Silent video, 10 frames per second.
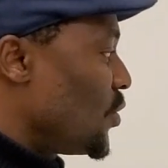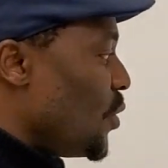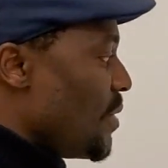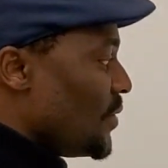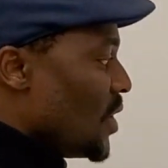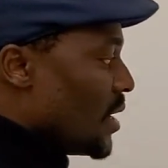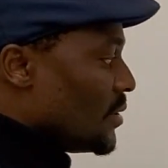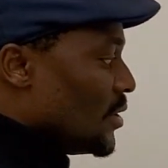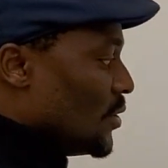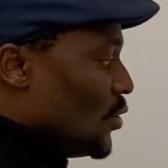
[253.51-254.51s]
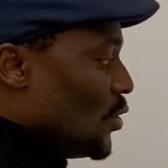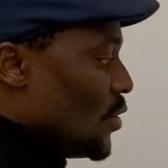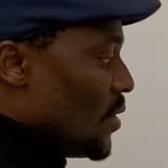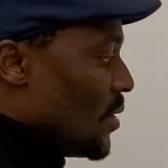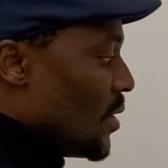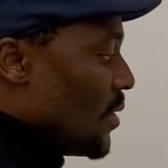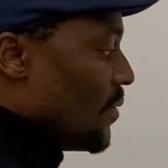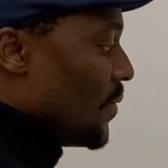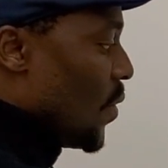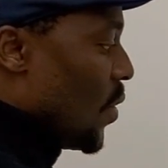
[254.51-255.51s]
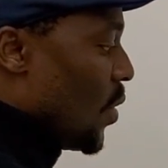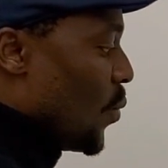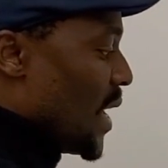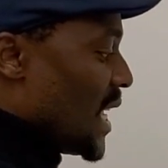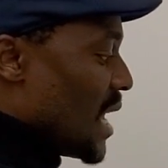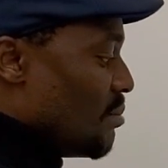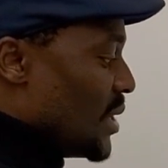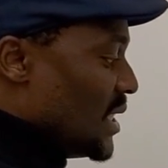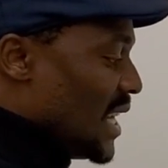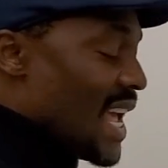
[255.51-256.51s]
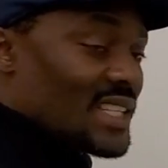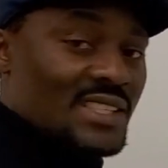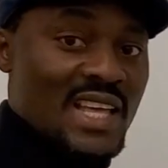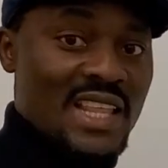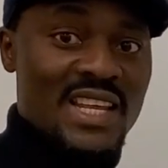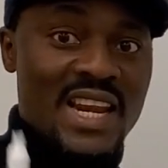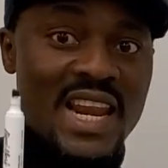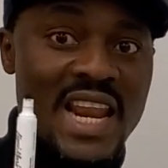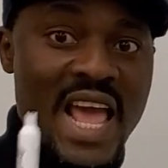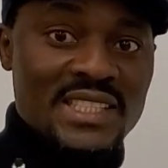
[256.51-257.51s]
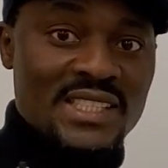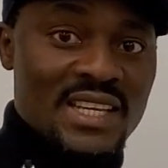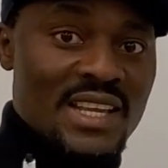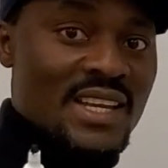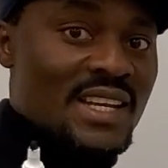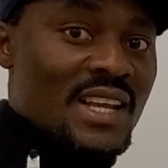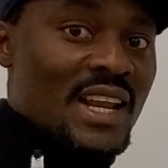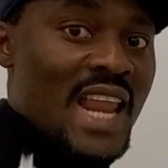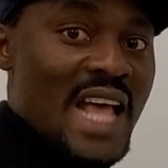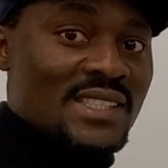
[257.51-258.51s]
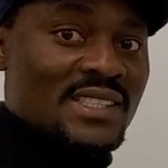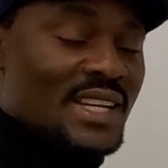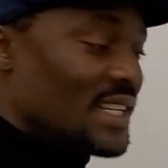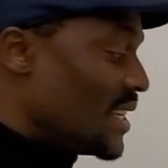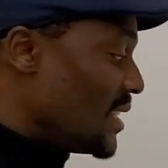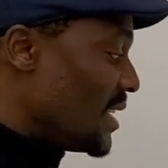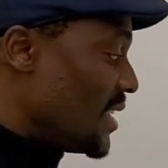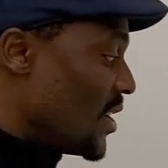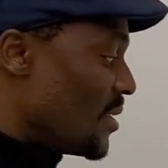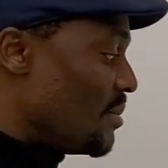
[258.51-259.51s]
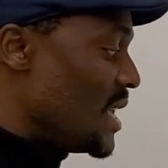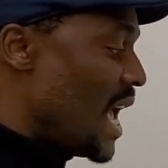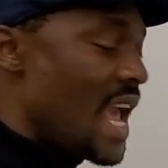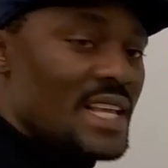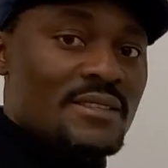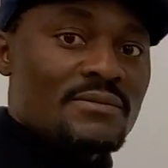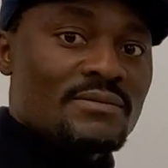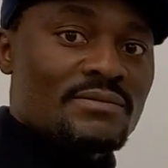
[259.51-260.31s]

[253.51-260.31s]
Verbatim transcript: So we've gone to 2, 4. We can predict that the next last digit is going to be 8.